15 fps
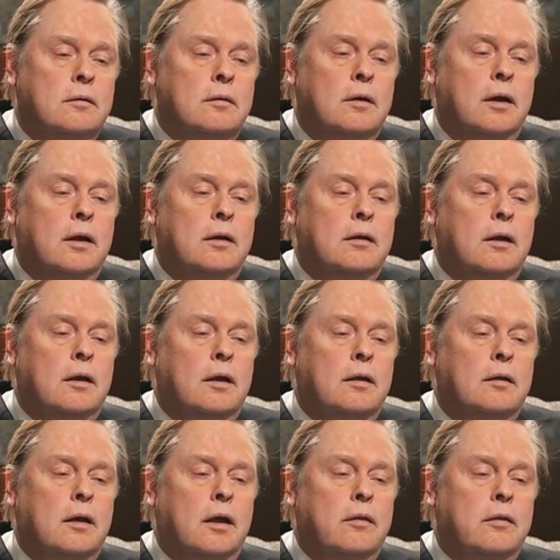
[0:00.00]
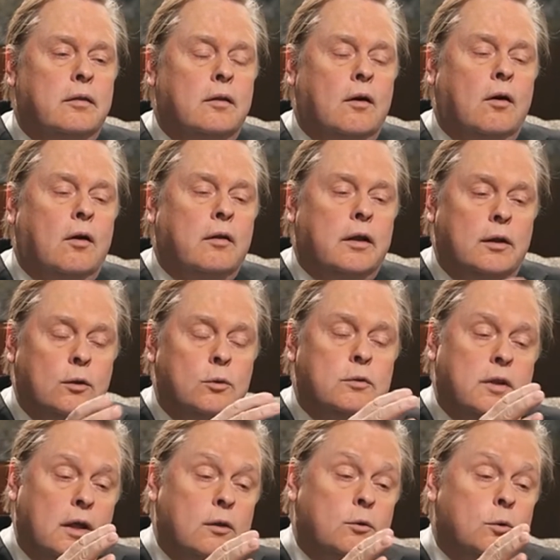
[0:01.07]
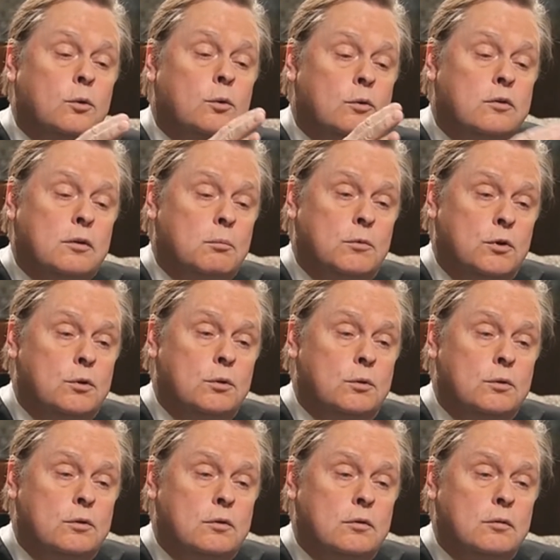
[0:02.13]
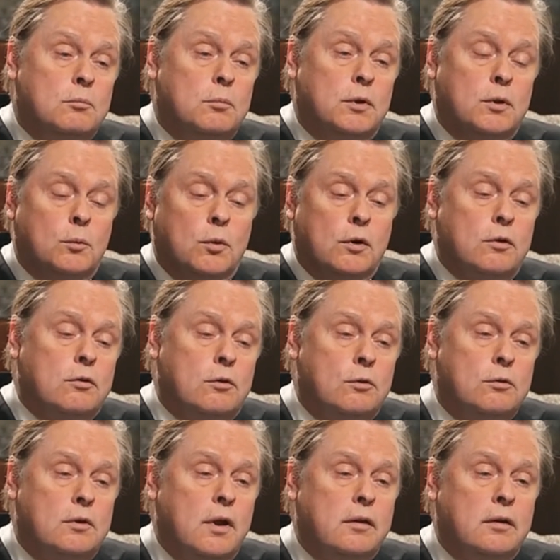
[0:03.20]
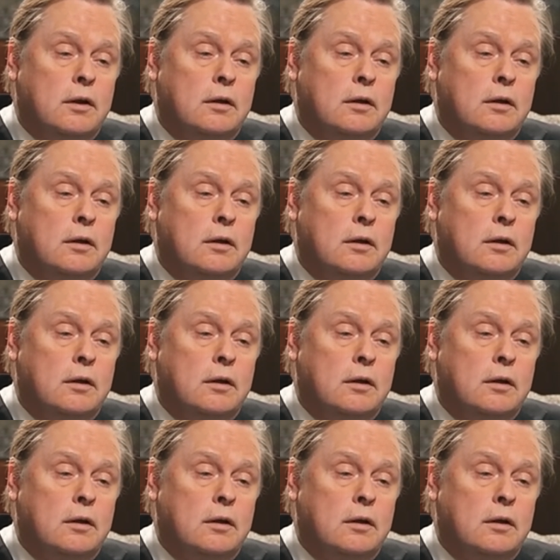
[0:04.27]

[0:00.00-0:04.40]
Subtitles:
And all they lose, they do lose some dues, but the workers lose nothing.